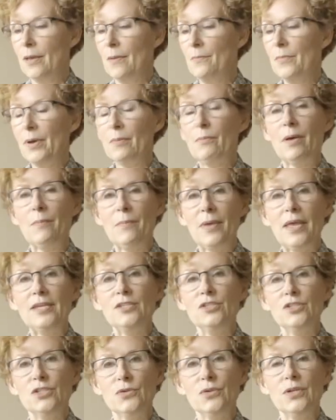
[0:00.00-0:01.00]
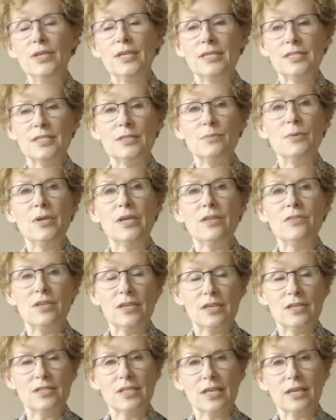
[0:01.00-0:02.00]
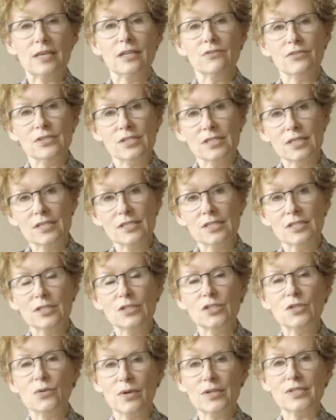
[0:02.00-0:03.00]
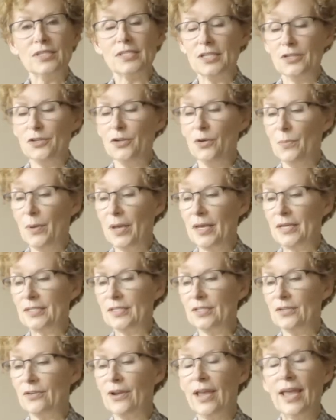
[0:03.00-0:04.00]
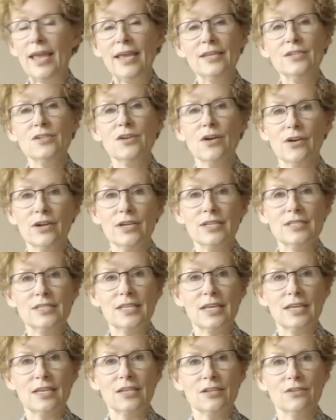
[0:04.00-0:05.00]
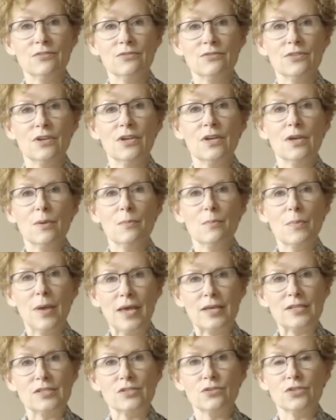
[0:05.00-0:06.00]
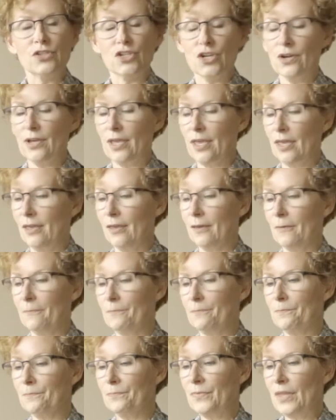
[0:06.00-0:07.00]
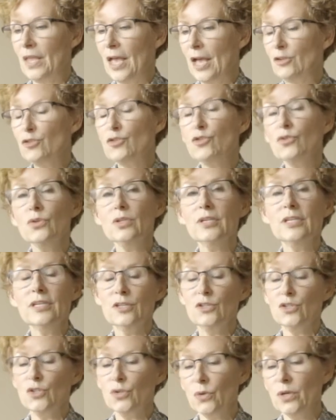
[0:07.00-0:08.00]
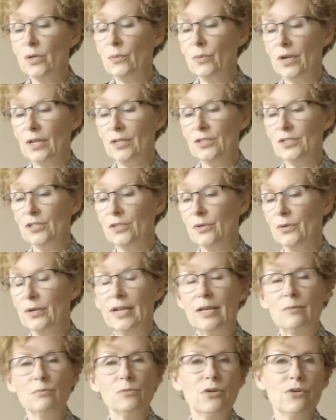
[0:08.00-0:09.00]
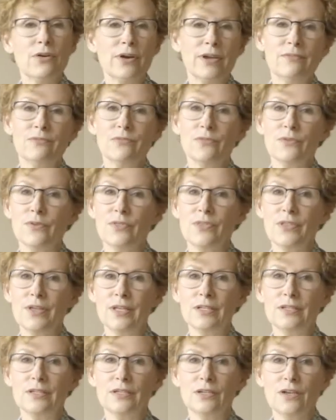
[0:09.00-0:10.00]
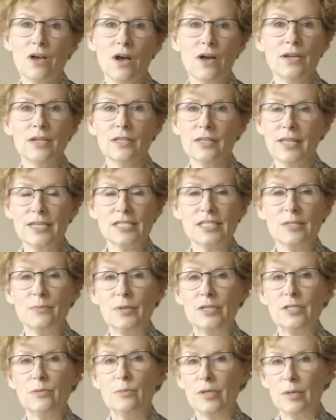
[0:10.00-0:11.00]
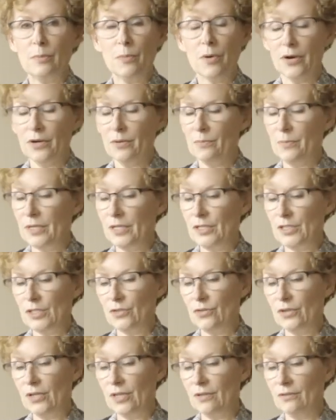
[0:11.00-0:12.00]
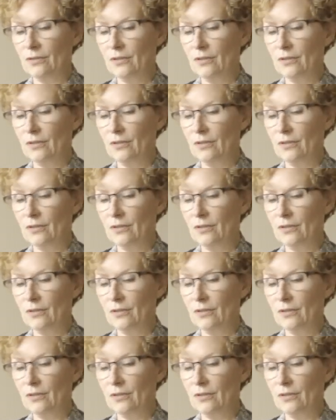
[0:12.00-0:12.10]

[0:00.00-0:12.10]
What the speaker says: but my main duty is being the executive assistant to our senior pastor and our executive pastor, John King. I truly enjoy what I do, and I'm grateful that God allows me to be a part of ministry.